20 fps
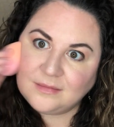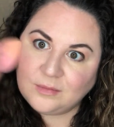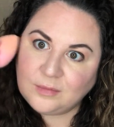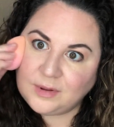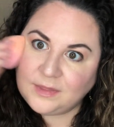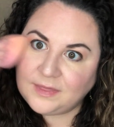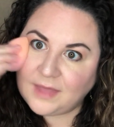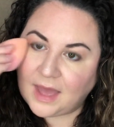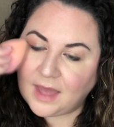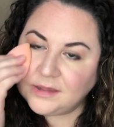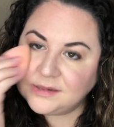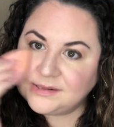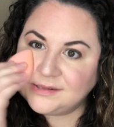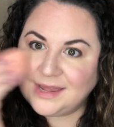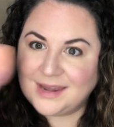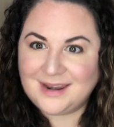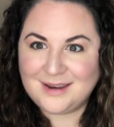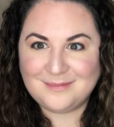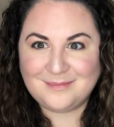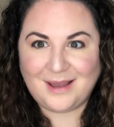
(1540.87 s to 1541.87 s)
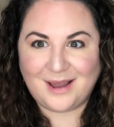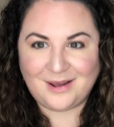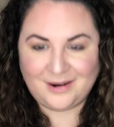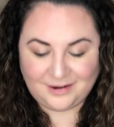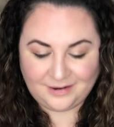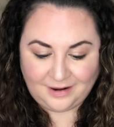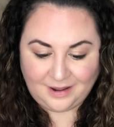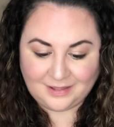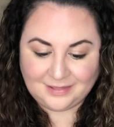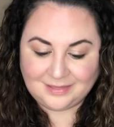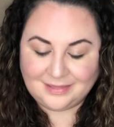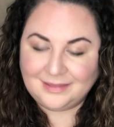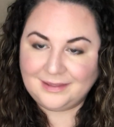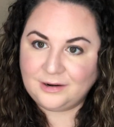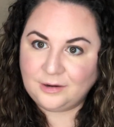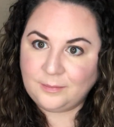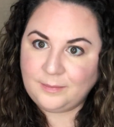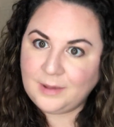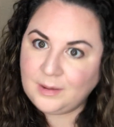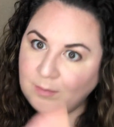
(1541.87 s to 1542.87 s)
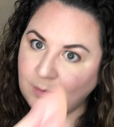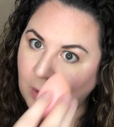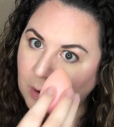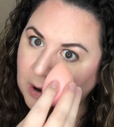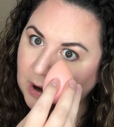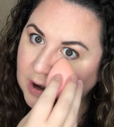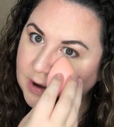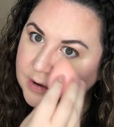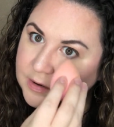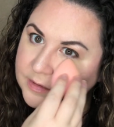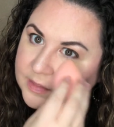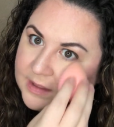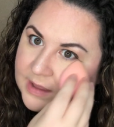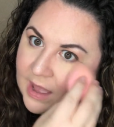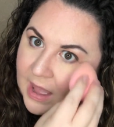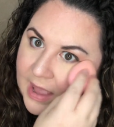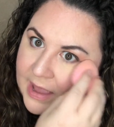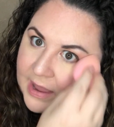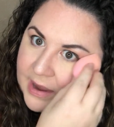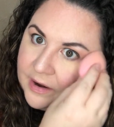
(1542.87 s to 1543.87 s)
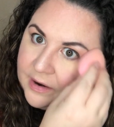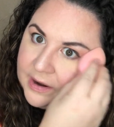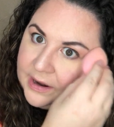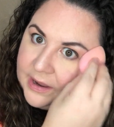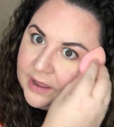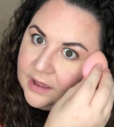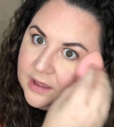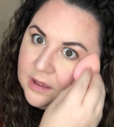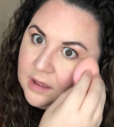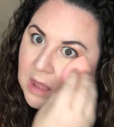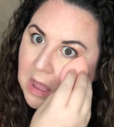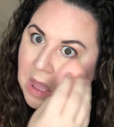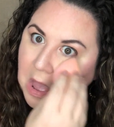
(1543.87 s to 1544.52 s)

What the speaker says: with that setting powder a little bit more under the eye area.